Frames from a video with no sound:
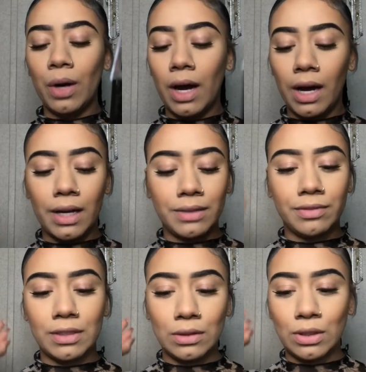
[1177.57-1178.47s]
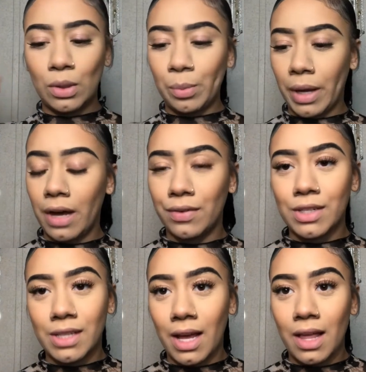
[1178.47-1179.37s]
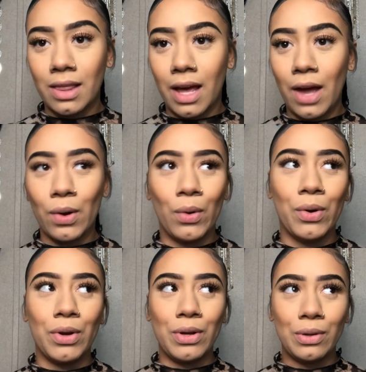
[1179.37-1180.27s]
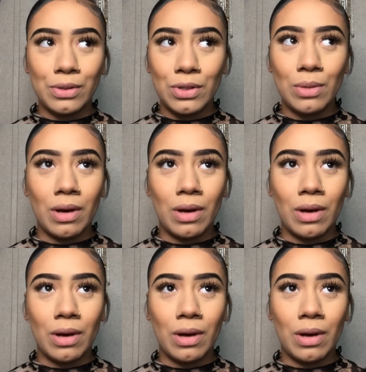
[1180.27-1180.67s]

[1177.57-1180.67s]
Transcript: I feel so bad for saying that on YouTube.